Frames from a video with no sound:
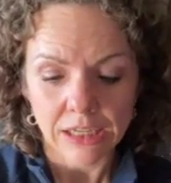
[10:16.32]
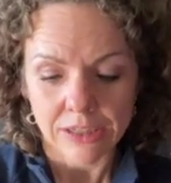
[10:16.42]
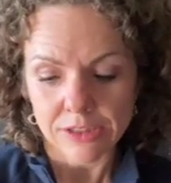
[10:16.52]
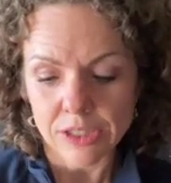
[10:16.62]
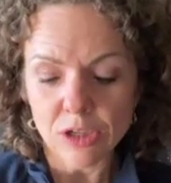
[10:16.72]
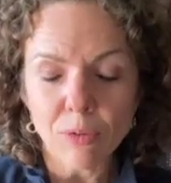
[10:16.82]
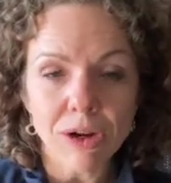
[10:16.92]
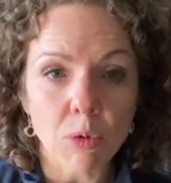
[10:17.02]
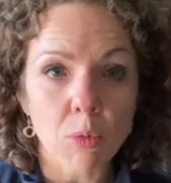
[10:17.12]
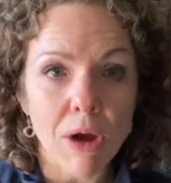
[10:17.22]
So you
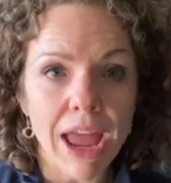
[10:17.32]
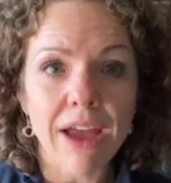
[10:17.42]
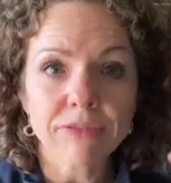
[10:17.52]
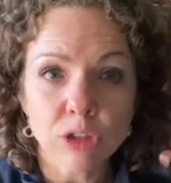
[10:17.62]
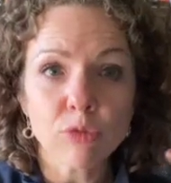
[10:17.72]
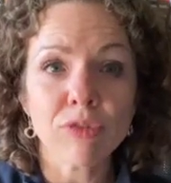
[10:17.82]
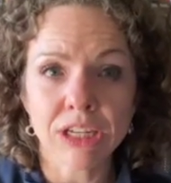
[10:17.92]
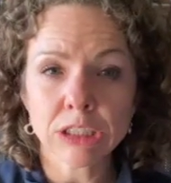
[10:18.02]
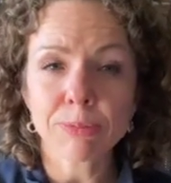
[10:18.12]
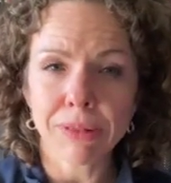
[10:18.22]
want to, after you finish